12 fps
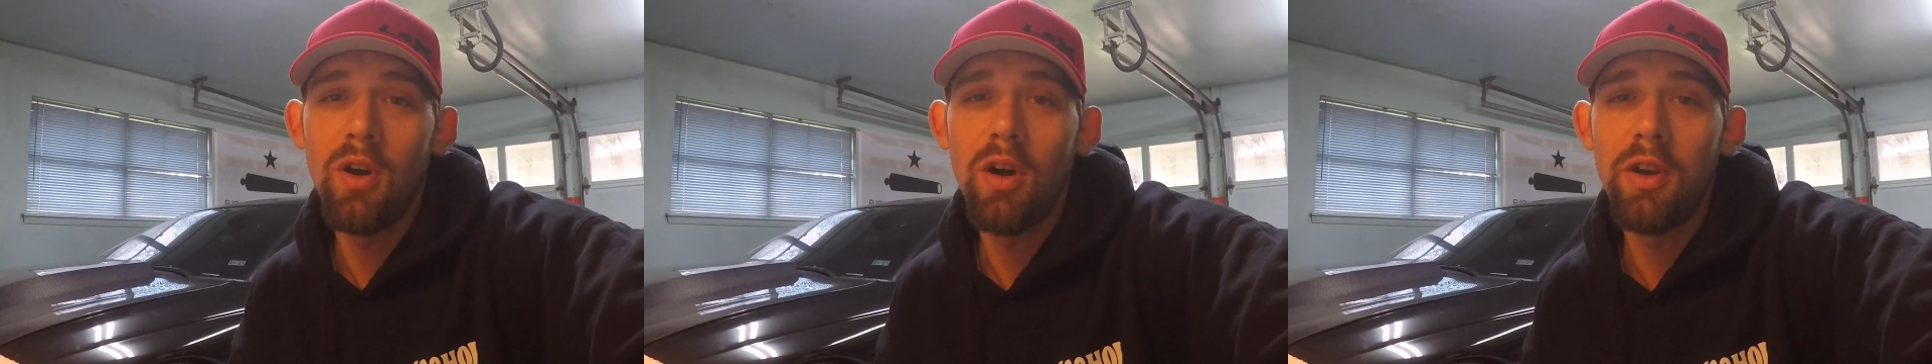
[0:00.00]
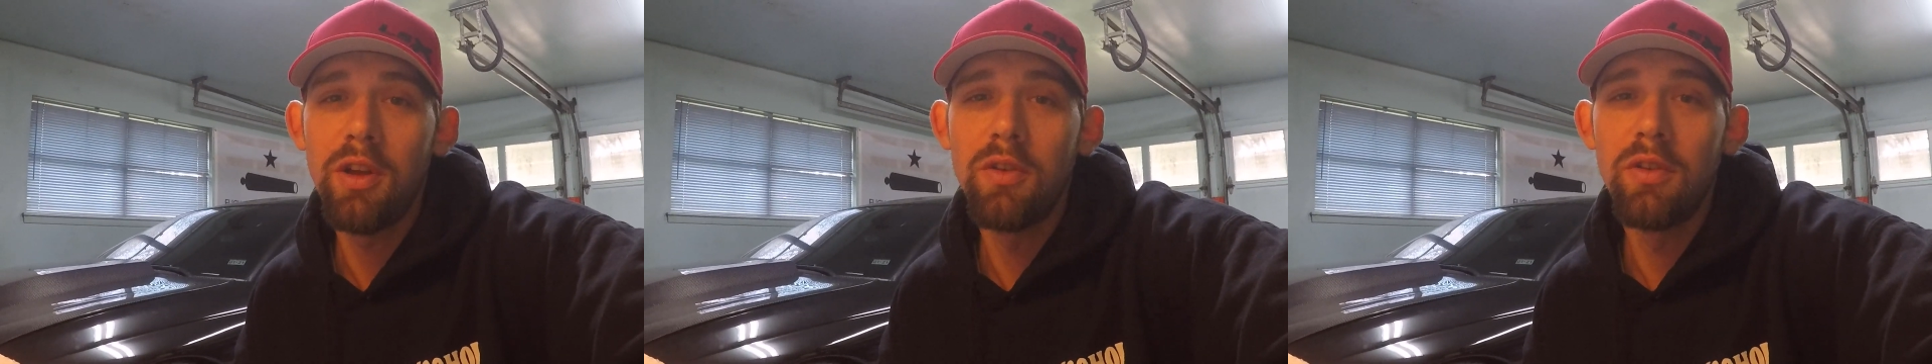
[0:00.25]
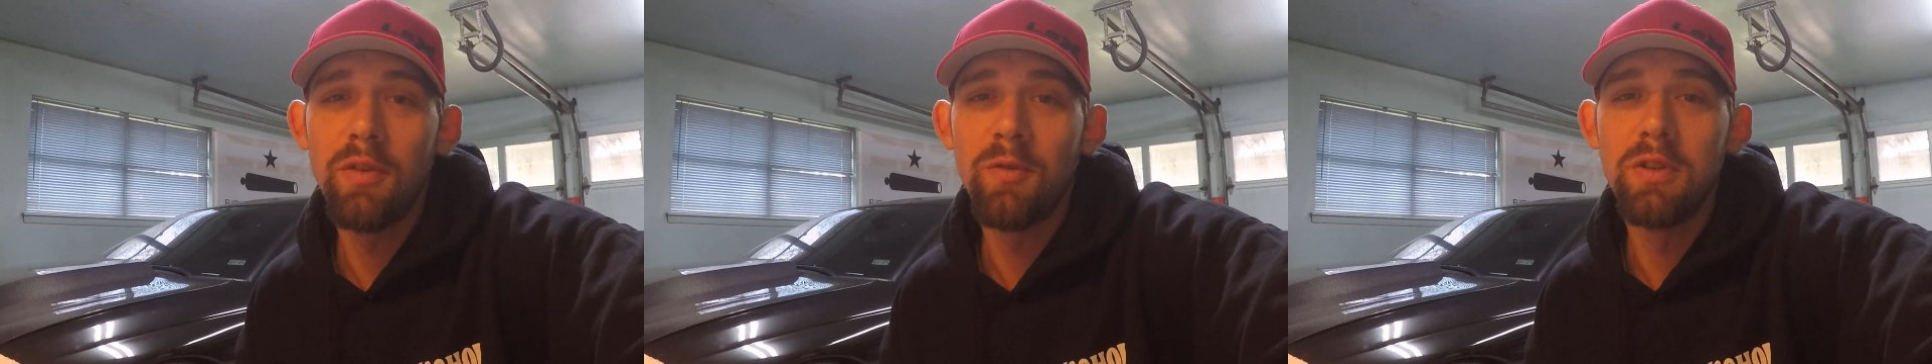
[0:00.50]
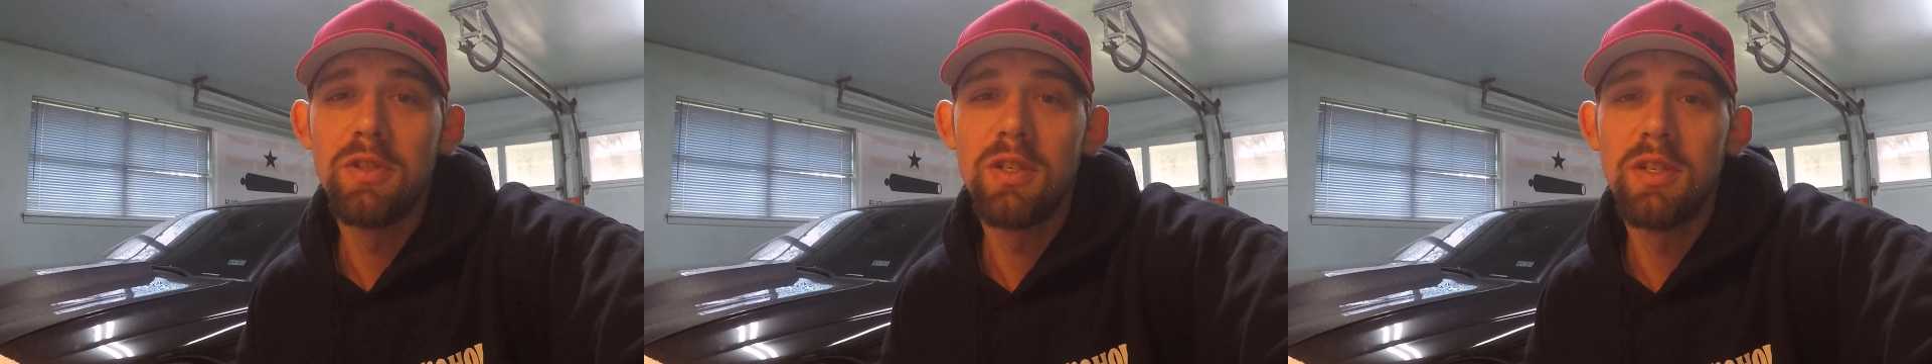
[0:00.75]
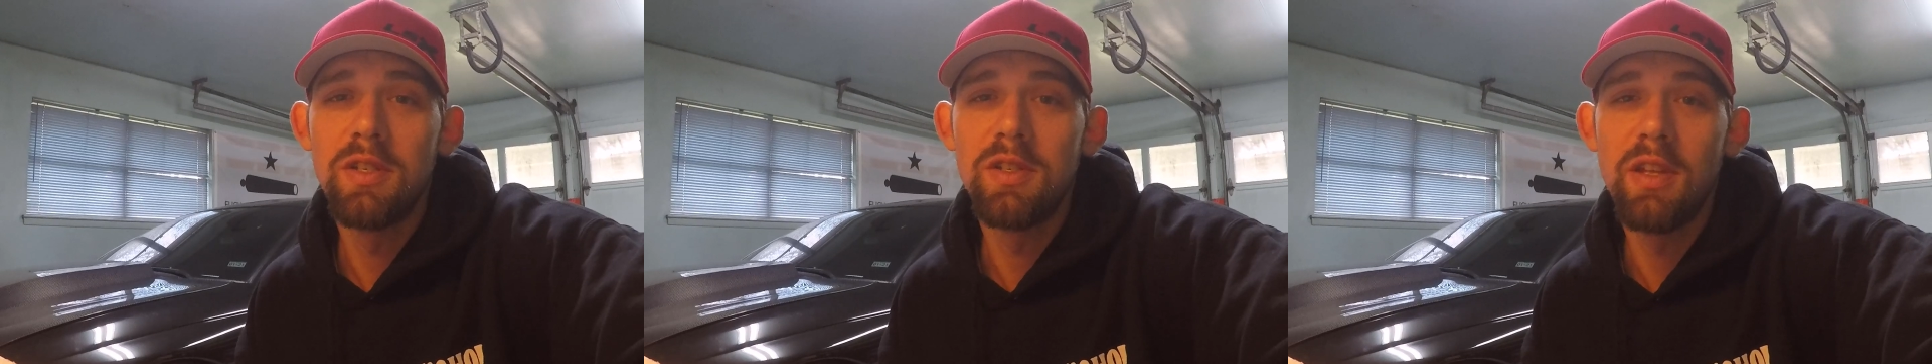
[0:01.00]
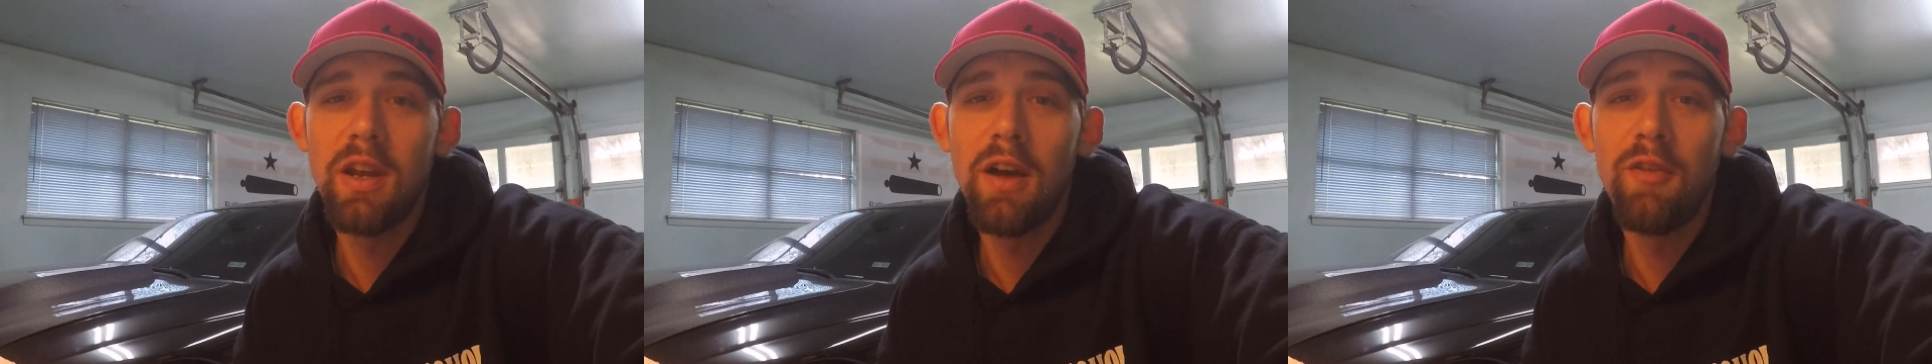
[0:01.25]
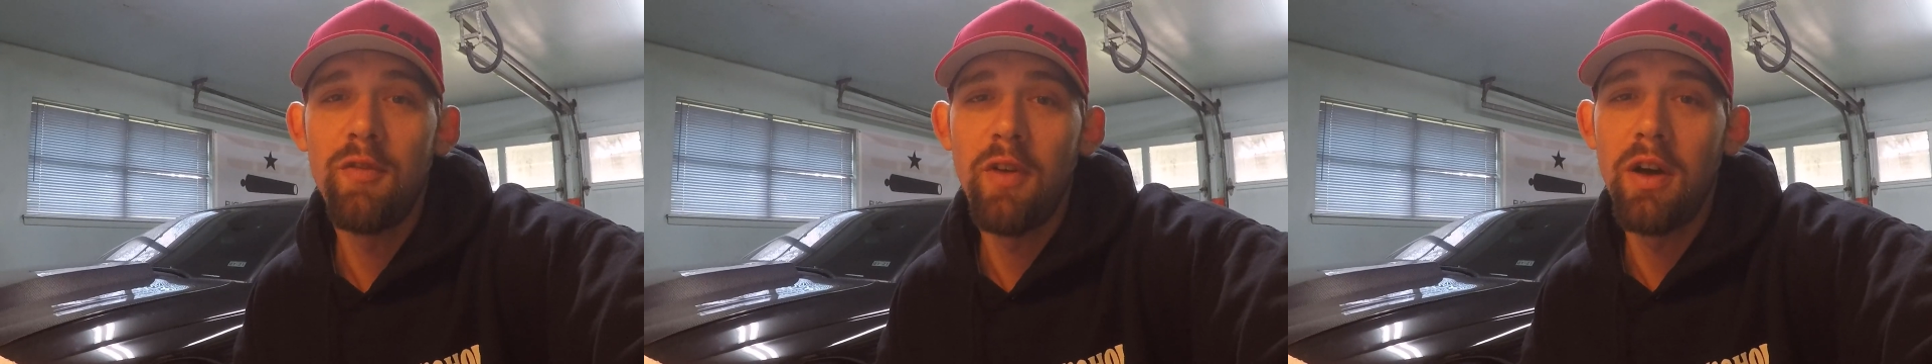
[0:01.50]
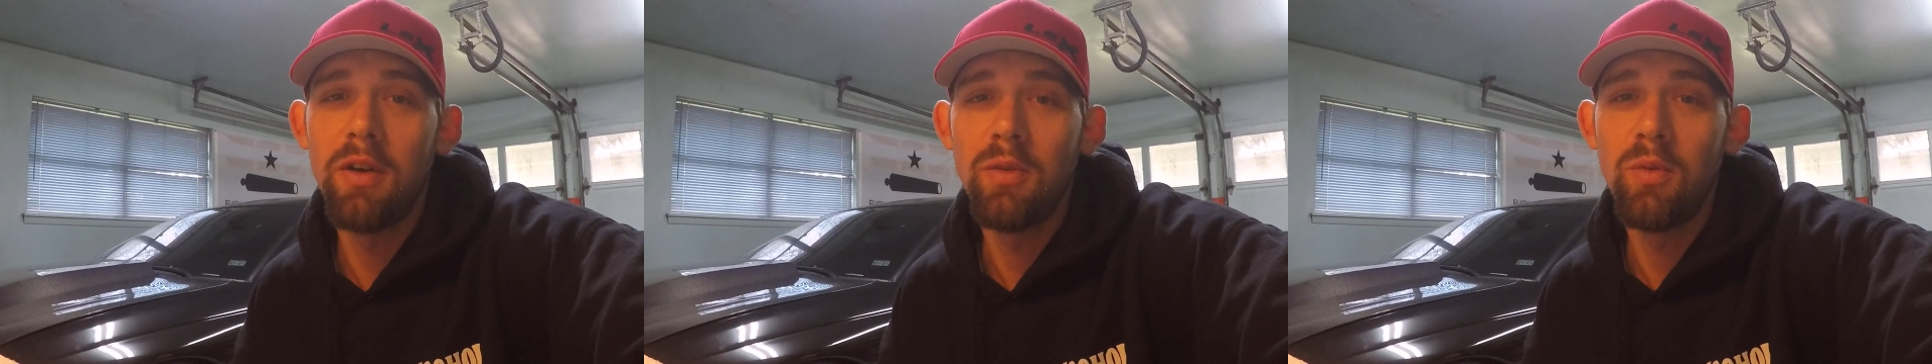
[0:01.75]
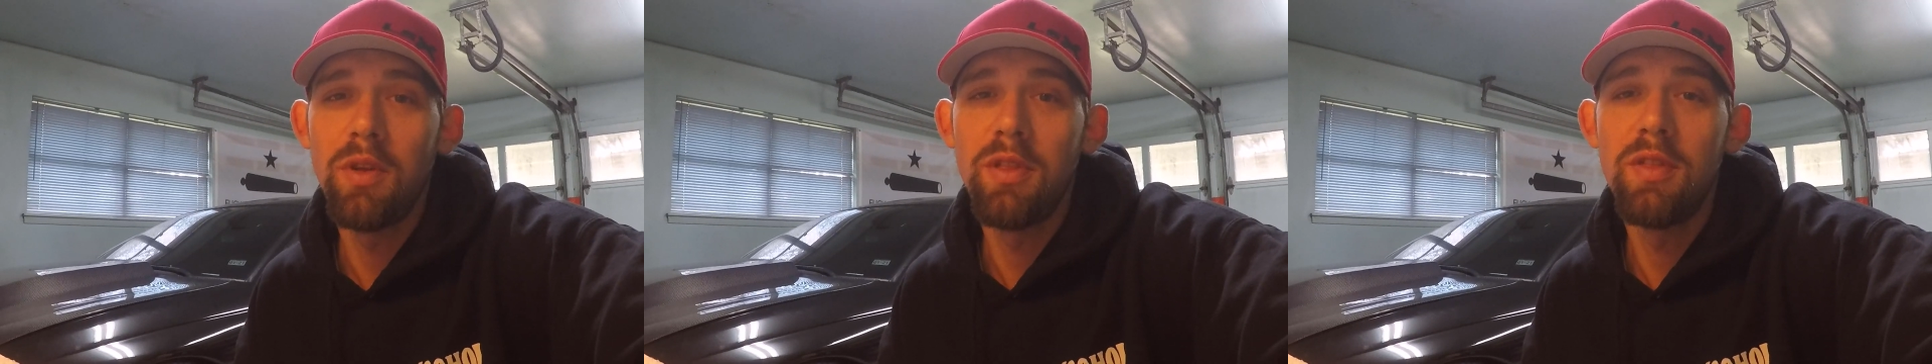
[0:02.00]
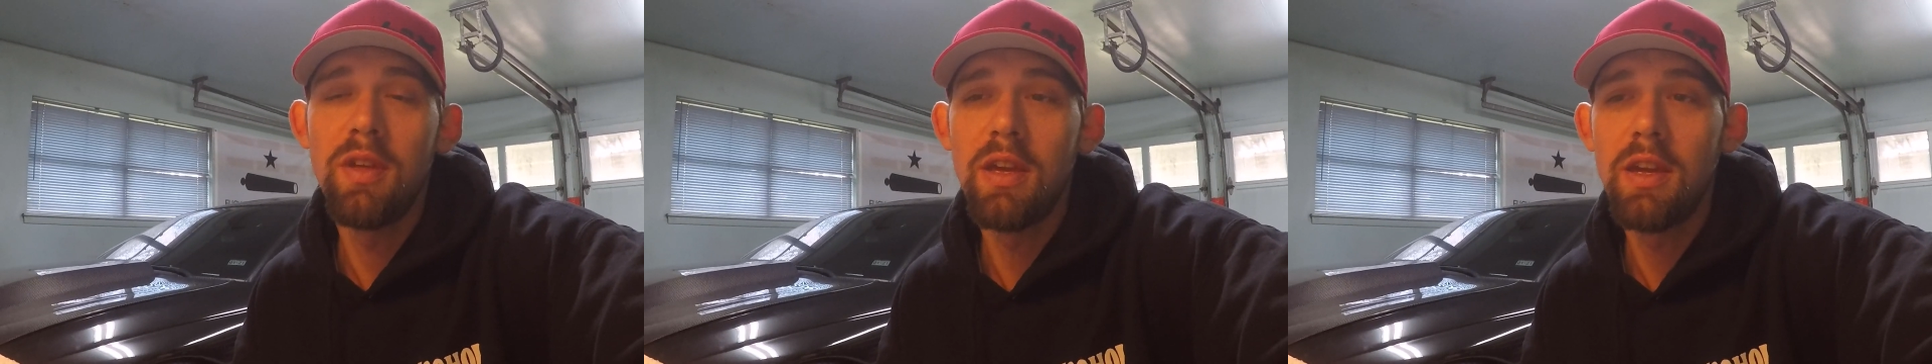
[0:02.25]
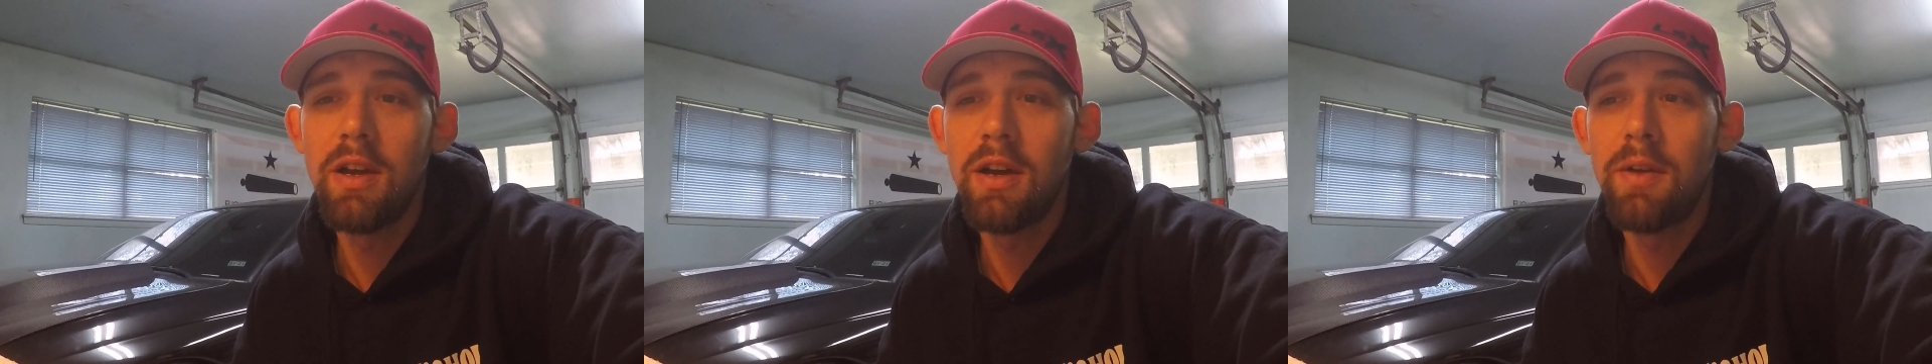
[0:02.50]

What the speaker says: audio differences that I found with the